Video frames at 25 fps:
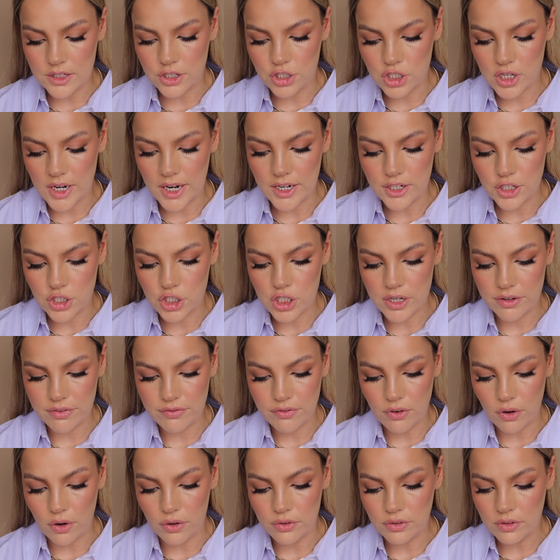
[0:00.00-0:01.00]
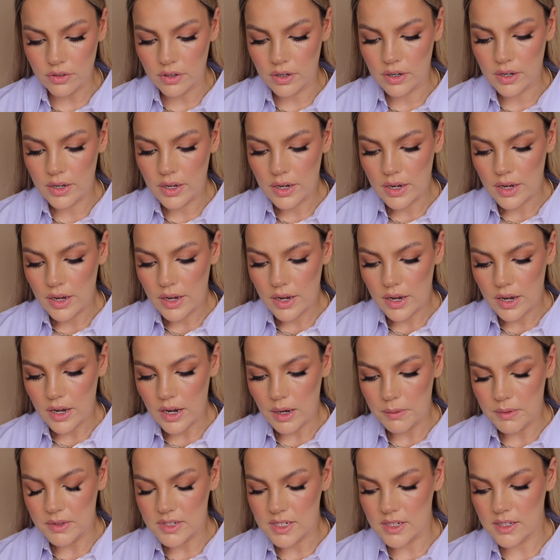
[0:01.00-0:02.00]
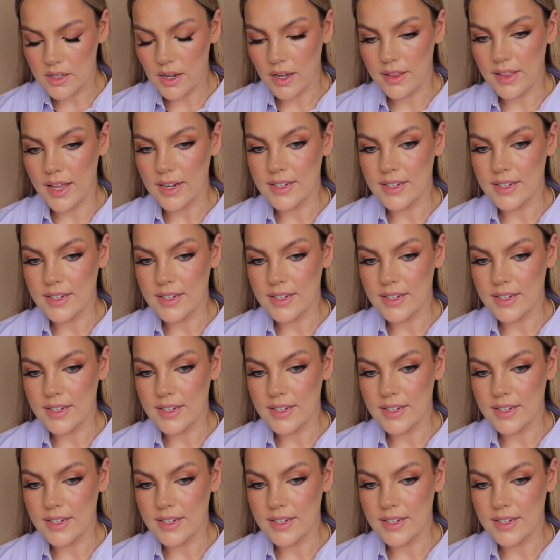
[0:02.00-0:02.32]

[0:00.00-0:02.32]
in the shade Chiffon. And this is like